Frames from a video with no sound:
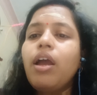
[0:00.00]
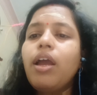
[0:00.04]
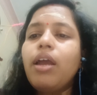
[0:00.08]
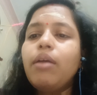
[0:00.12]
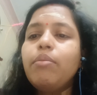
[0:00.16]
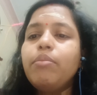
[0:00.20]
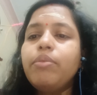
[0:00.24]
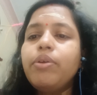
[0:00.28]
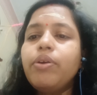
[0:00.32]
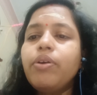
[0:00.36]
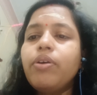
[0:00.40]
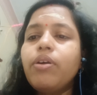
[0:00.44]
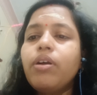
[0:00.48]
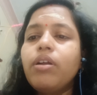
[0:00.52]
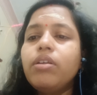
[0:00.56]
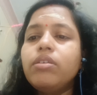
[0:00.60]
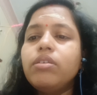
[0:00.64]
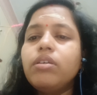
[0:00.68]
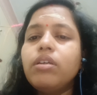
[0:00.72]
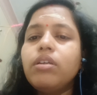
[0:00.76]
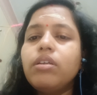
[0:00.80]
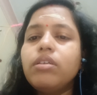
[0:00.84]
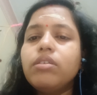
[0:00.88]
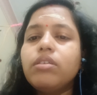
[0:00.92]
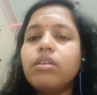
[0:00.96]
Embryo
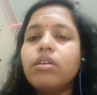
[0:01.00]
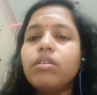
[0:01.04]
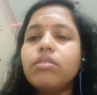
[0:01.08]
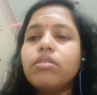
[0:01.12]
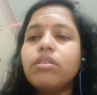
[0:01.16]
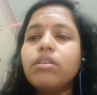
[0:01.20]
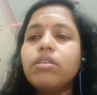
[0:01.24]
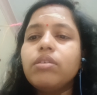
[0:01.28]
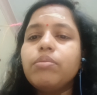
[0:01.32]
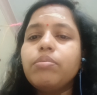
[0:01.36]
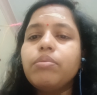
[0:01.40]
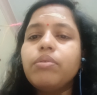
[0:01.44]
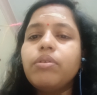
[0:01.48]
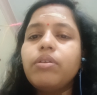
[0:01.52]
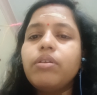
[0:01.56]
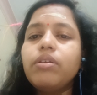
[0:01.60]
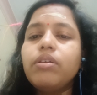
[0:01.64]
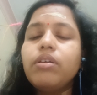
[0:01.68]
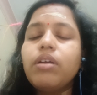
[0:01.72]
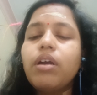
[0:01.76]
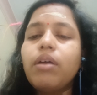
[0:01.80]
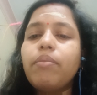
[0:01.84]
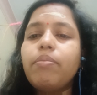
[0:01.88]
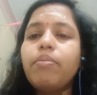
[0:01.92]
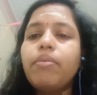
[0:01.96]
culture is
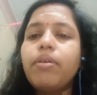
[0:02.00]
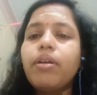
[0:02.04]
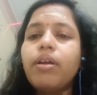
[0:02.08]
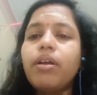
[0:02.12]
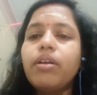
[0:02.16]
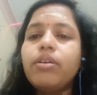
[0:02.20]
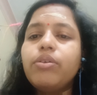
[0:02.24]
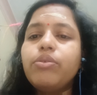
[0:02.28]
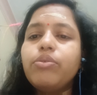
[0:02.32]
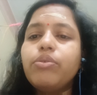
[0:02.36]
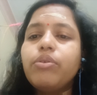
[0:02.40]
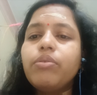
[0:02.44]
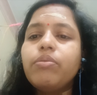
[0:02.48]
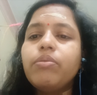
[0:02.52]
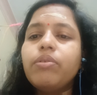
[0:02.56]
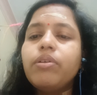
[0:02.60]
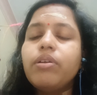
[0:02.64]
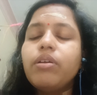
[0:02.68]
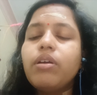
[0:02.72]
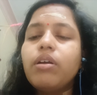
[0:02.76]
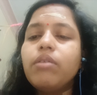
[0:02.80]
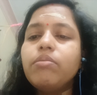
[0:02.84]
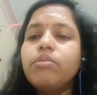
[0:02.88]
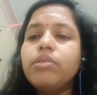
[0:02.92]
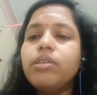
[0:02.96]
successfully applied to
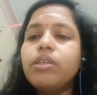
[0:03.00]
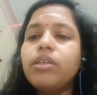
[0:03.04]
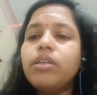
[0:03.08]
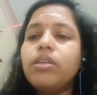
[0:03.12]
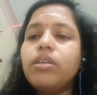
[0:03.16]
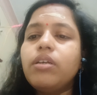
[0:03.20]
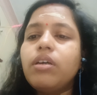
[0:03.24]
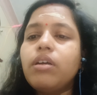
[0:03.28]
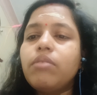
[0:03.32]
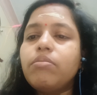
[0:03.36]
overcome seed